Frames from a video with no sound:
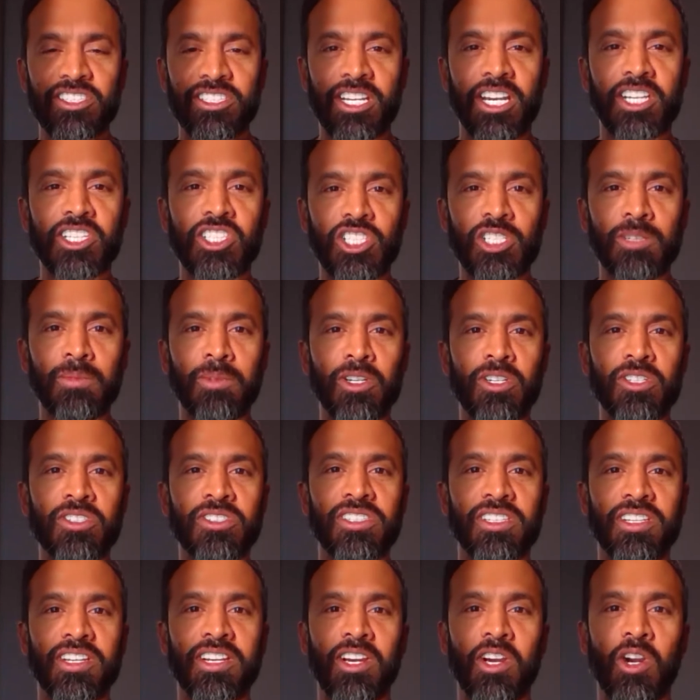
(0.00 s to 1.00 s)

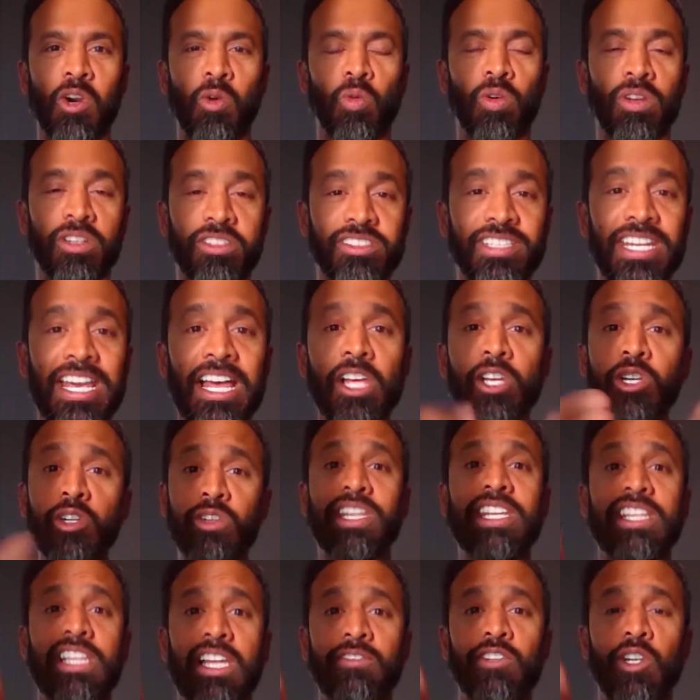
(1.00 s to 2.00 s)
customers will tell you
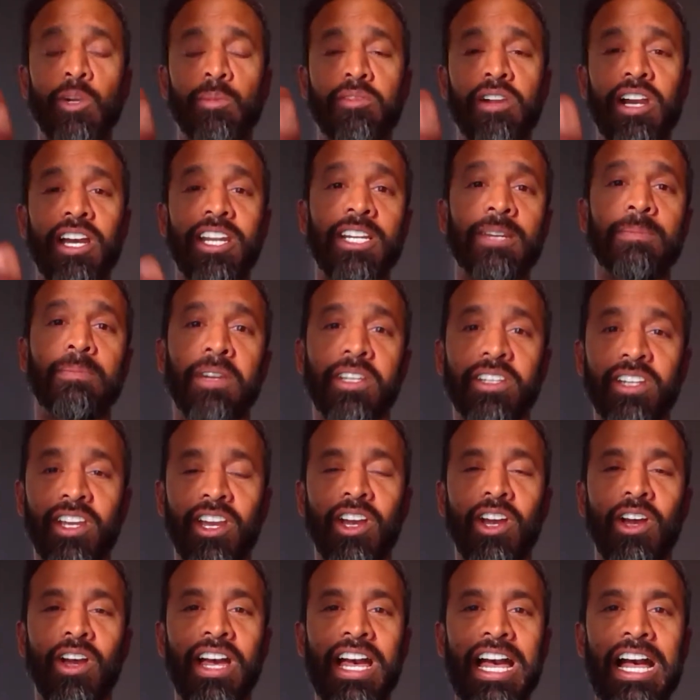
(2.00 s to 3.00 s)
they love your product, but
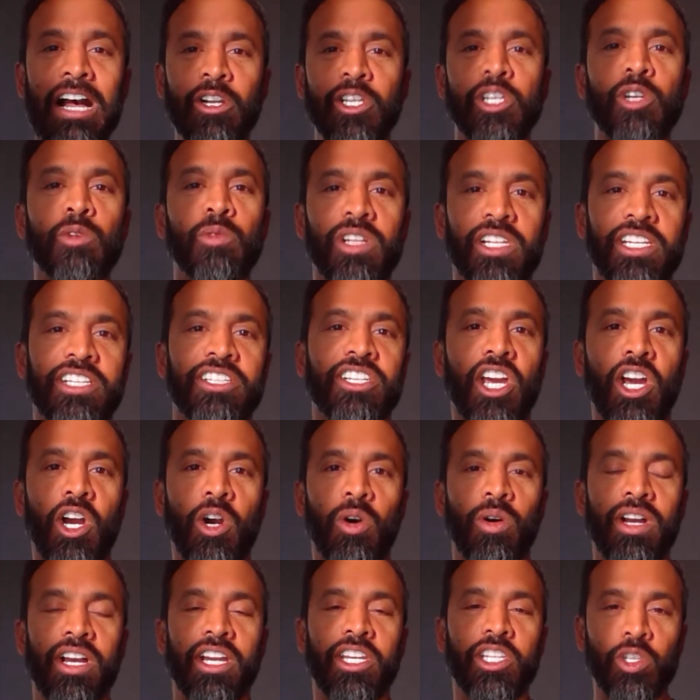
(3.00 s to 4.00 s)
how do you really
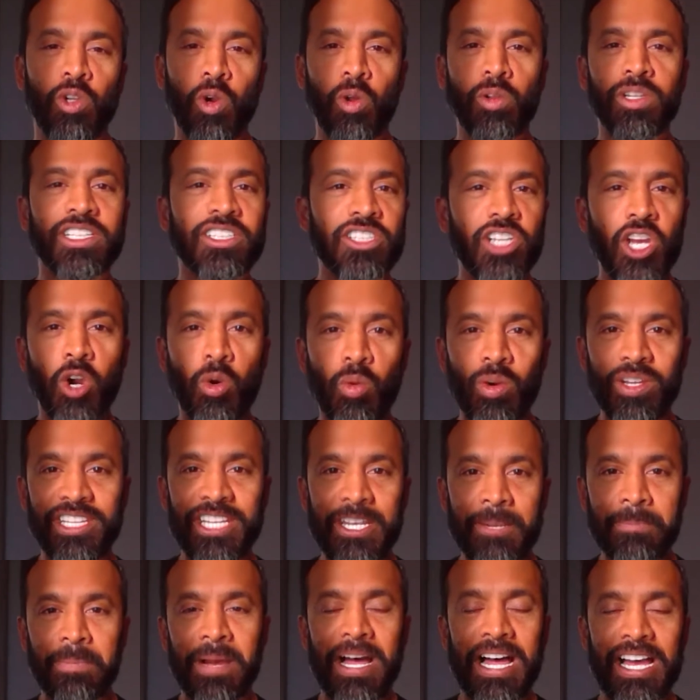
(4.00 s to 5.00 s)
know? You only know when they
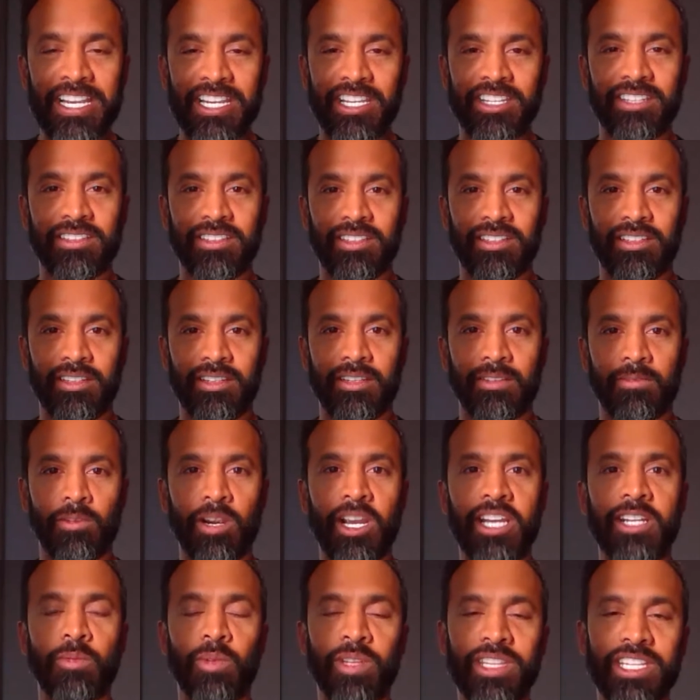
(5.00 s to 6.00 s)
buy it,
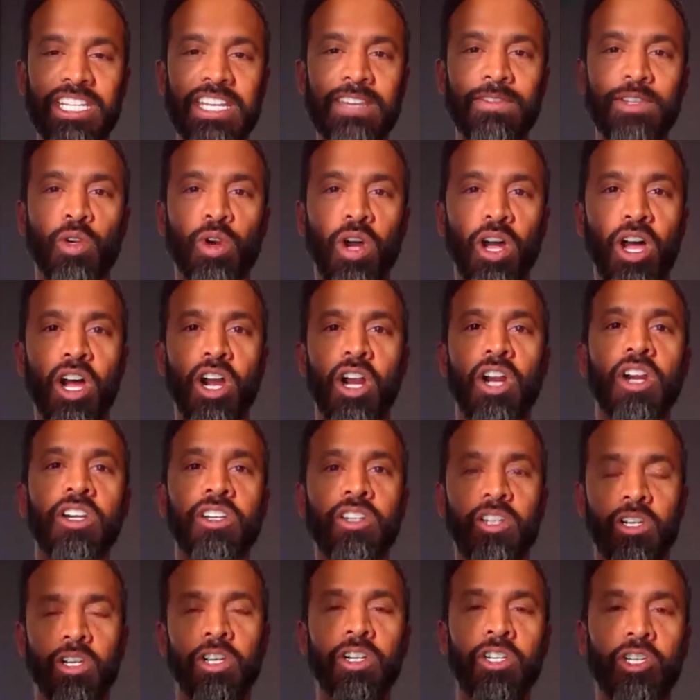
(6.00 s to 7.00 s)
right? When they give you
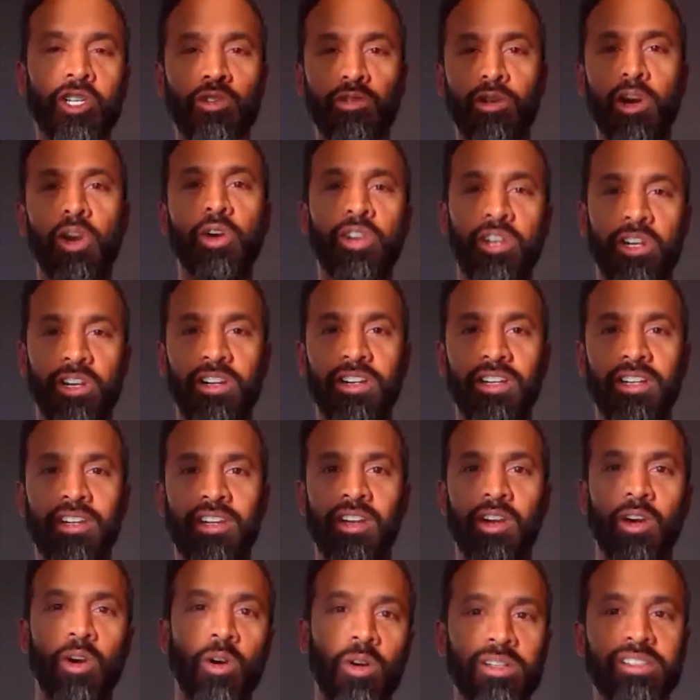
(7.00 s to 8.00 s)
hard-earned kroner
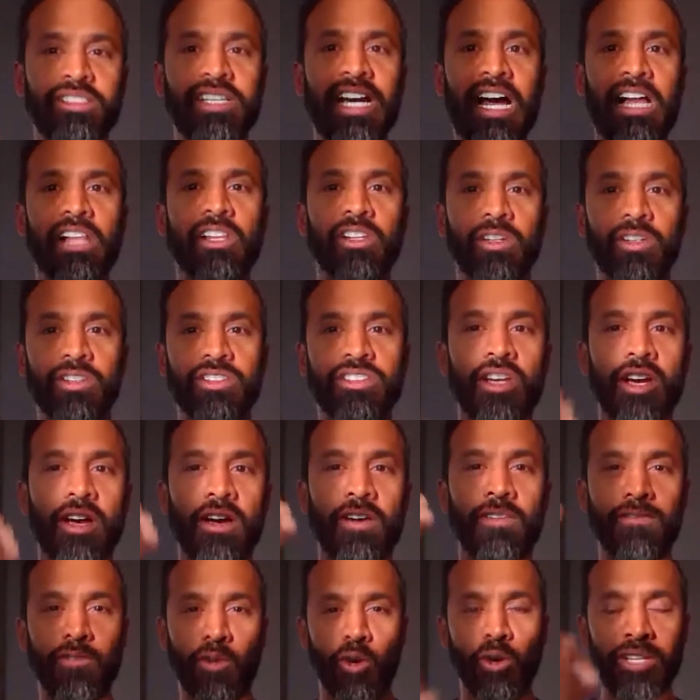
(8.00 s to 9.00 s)
or dollars
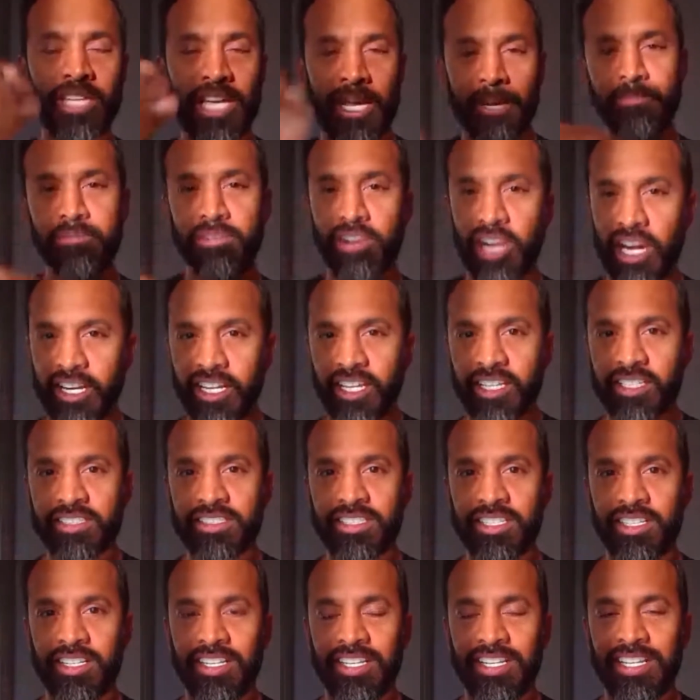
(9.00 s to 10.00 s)
for that product,
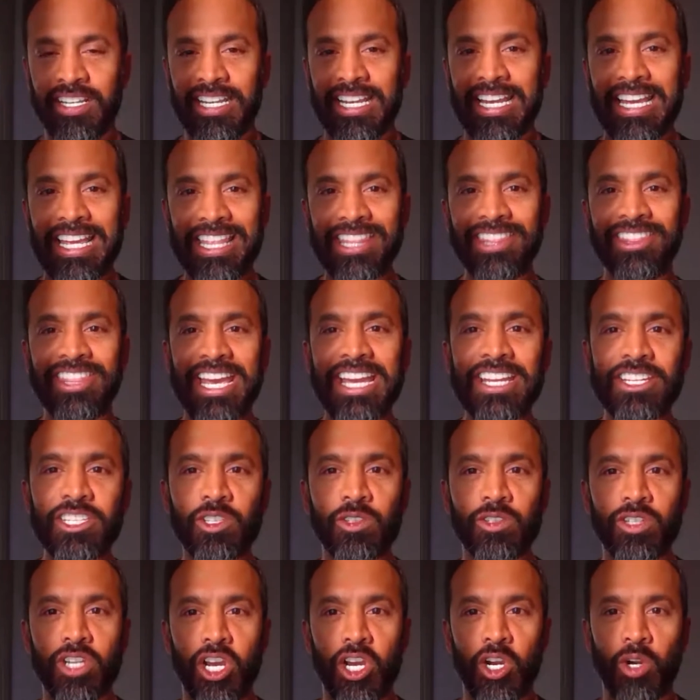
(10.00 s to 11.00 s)
then you
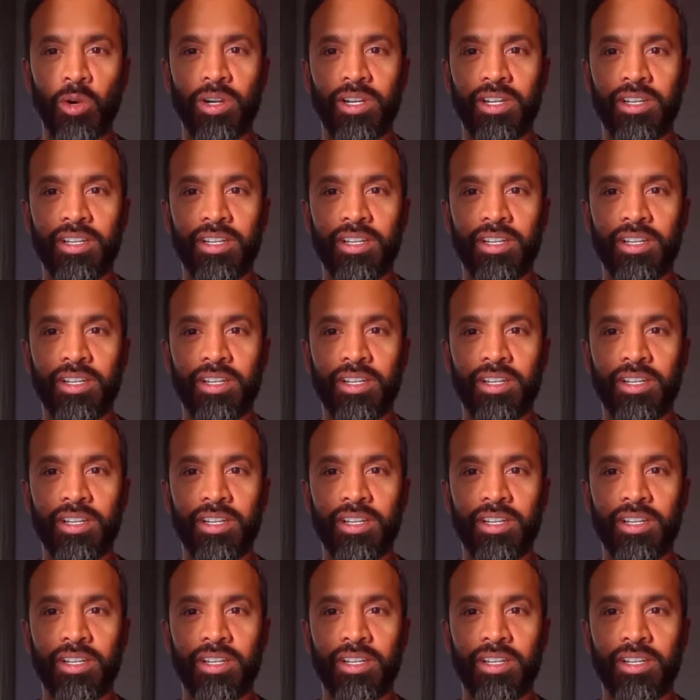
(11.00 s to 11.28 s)
know